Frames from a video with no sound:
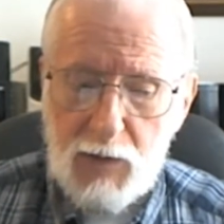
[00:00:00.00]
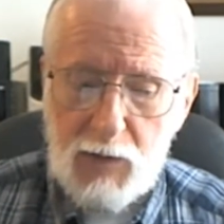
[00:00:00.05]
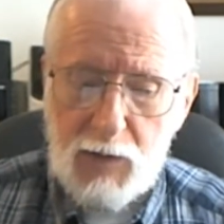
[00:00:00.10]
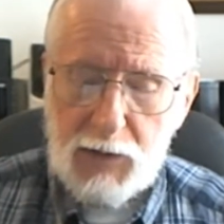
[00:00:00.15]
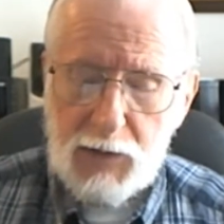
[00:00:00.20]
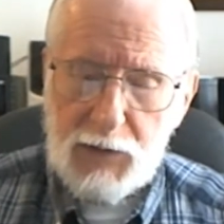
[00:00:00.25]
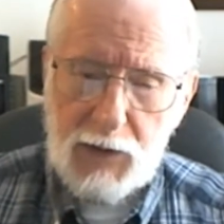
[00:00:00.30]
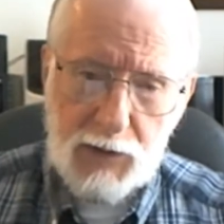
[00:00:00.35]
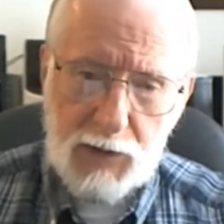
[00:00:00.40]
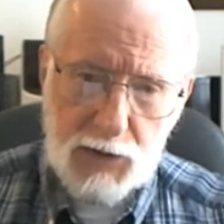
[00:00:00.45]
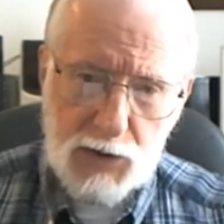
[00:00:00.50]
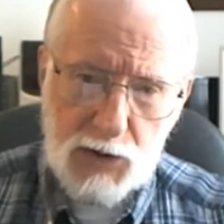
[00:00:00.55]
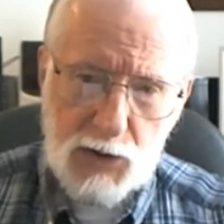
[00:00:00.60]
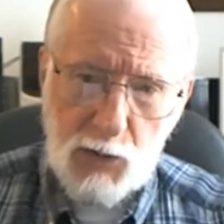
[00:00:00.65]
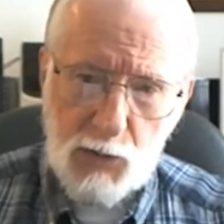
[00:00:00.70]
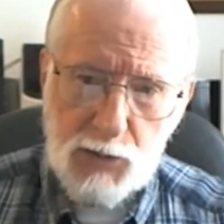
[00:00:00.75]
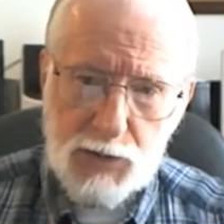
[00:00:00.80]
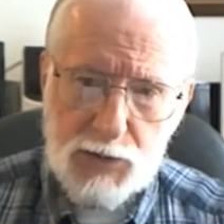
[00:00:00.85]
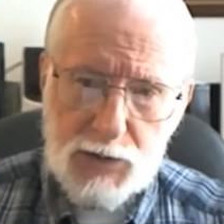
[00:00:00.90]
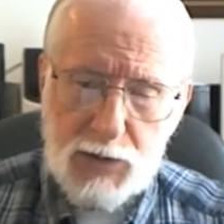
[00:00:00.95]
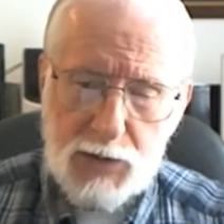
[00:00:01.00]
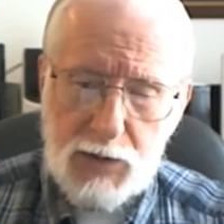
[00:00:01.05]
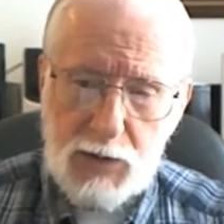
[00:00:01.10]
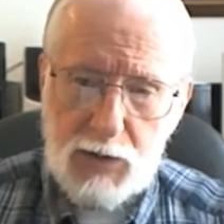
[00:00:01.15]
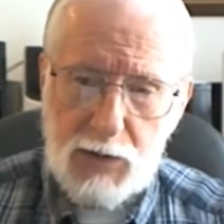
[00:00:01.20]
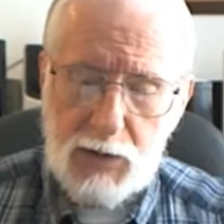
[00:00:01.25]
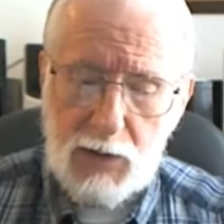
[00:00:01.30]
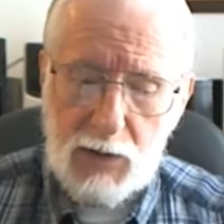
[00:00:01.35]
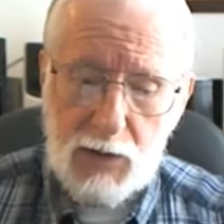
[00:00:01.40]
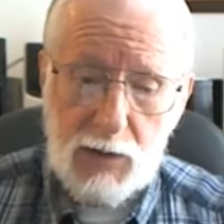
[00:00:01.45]
And then it shows
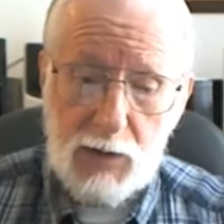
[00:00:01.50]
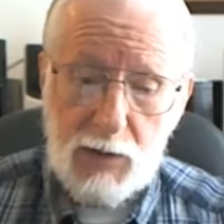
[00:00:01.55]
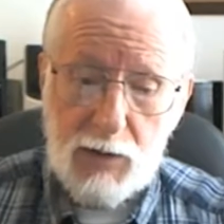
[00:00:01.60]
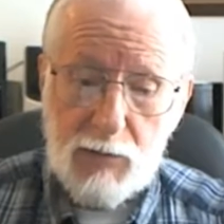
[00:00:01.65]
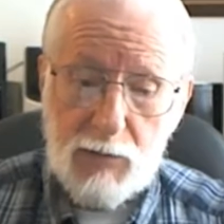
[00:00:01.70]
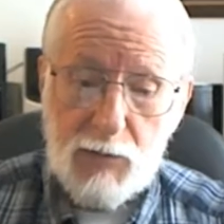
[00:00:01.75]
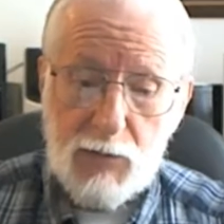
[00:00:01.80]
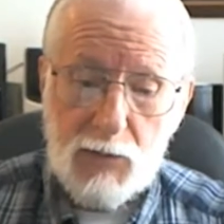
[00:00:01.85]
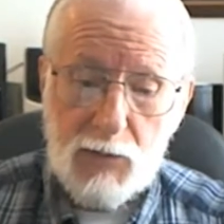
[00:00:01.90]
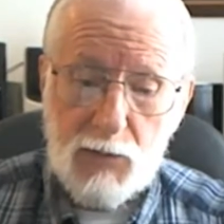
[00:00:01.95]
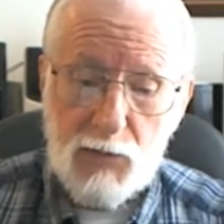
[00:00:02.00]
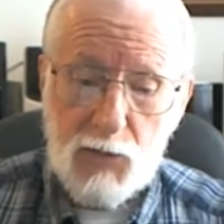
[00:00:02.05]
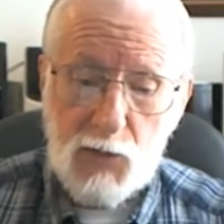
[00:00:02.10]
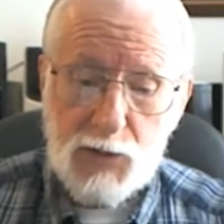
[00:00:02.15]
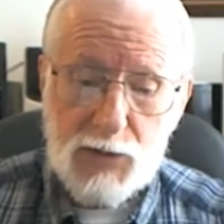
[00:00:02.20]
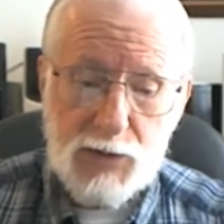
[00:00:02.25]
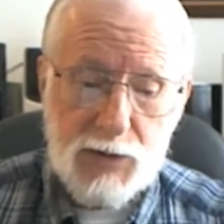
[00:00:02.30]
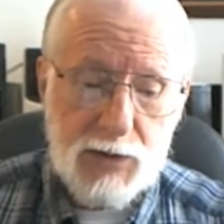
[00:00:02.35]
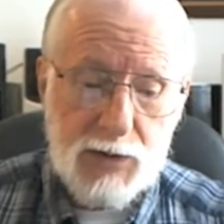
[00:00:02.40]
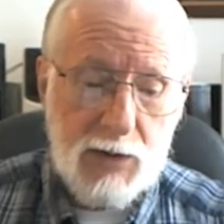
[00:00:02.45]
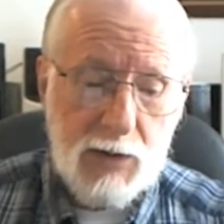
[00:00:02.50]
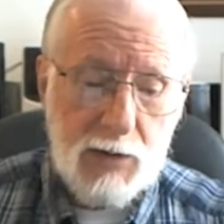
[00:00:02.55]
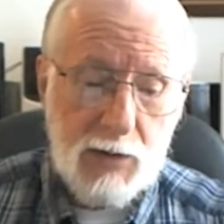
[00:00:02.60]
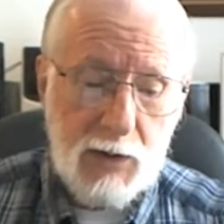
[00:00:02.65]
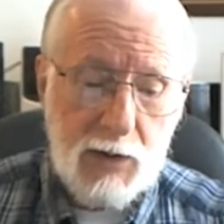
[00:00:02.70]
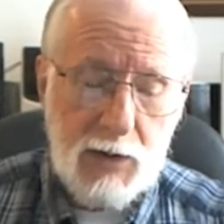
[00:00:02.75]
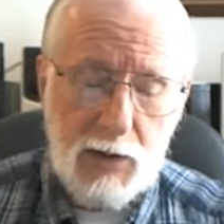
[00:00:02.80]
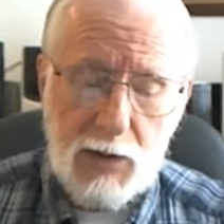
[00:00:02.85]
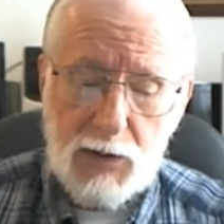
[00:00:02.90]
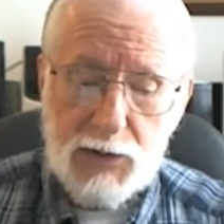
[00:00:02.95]
the verses in the
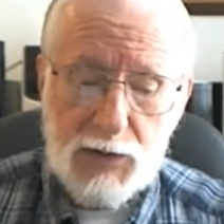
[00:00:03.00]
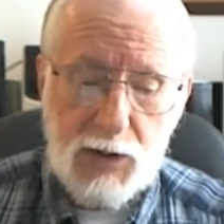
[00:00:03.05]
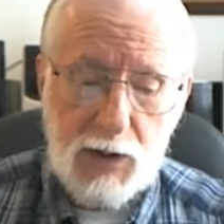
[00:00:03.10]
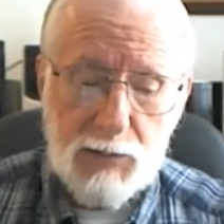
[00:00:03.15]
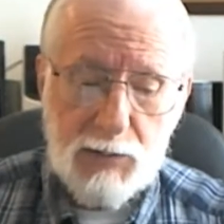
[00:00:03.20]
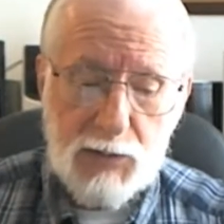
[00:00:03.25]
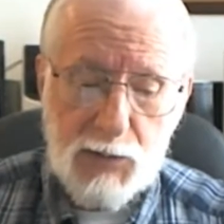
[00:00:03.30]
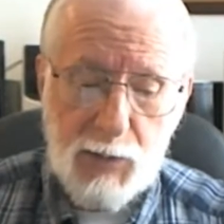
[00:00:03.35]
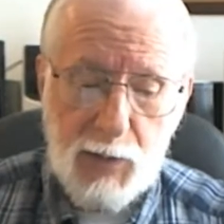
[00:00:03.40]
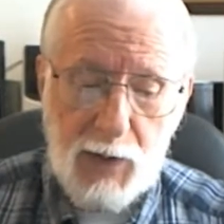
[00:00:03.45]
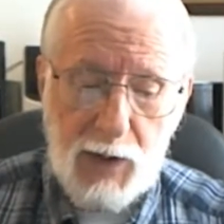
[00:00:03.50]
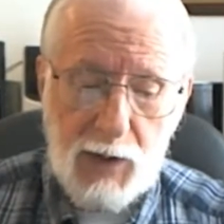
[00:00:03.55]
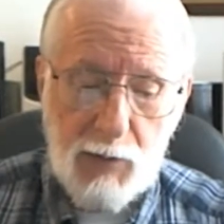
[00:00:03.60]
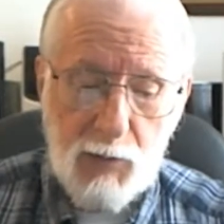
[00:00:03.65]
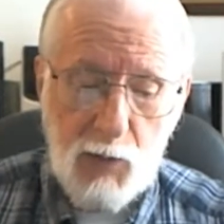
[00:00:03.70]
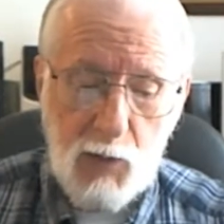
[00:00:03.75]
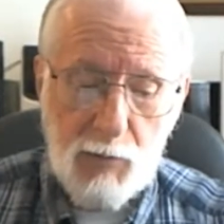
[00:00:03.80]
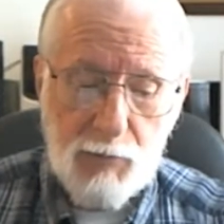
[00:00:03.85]
King James Bible.